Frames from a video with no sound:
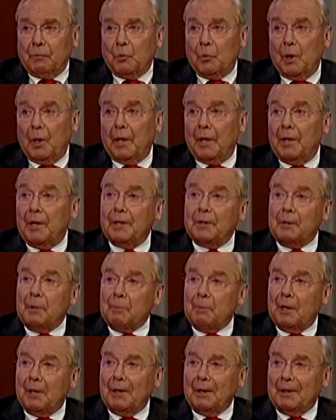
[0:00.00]
Well, I hugged him,
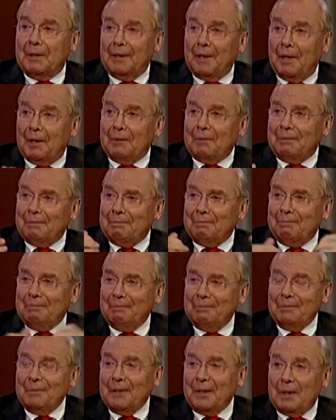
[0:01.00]
you
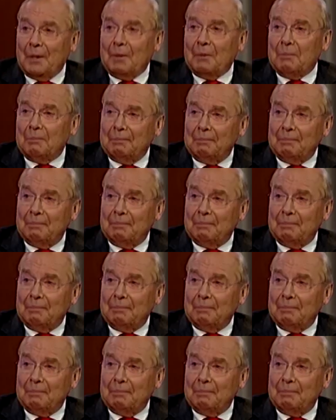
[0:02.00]
know.